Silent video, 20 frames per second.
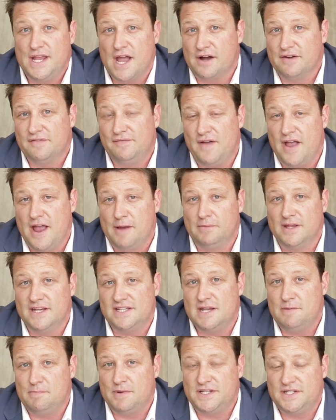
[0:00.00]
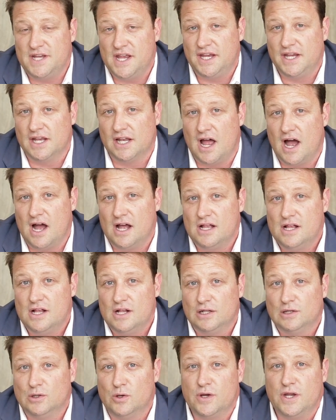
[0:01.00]
young families in particular
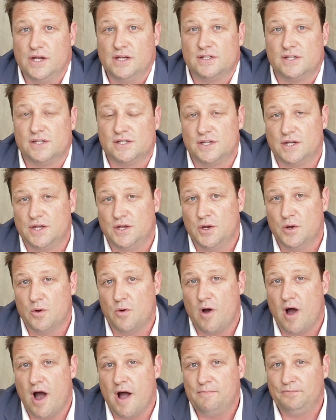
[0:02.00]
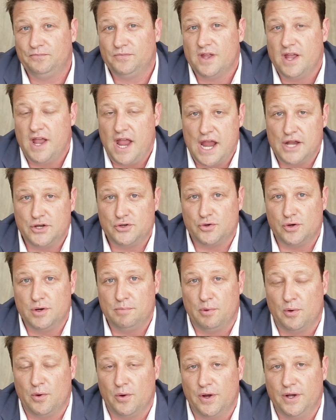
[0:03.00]
looking to secure
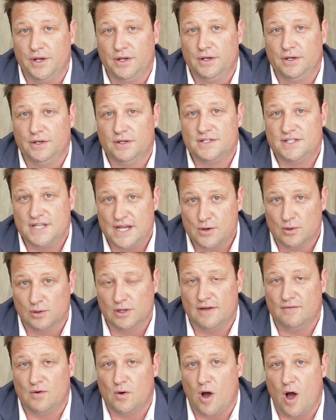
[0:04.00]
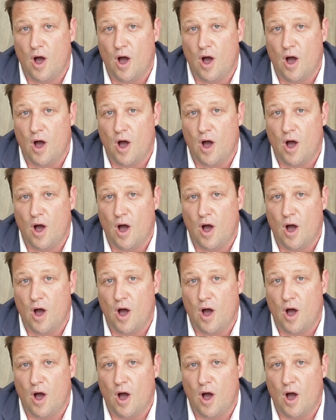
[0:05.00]
entry point single level